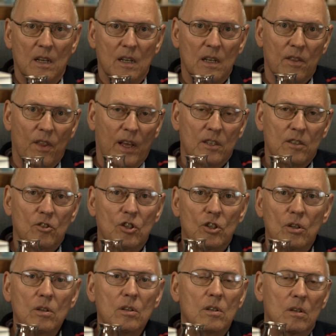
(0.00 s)
and that
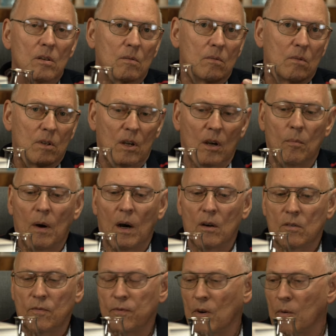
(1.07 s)
should come out
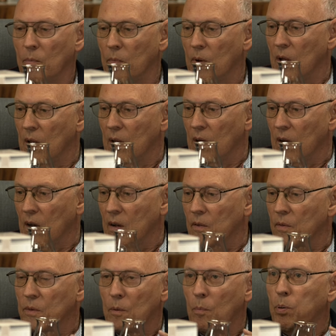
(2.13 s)
from uh,
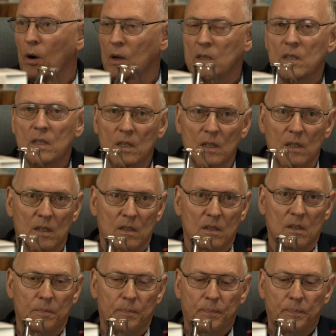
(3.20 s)
the pot stills